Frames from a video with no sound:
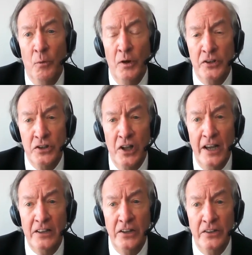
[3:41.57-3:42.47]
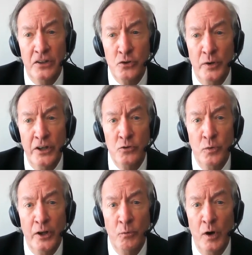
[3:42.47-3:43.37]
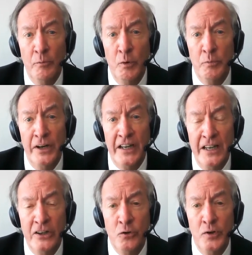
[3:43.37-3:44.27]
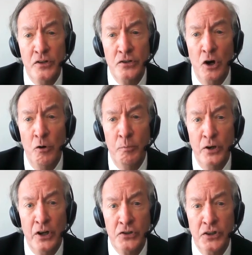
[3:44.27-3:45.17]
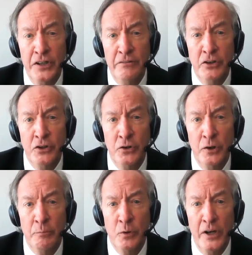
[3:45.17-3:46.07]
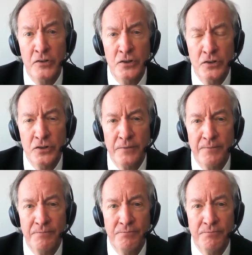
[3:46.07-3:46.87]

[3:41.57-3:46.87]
while it's likely that 2021 will bring increased gold production given current prices.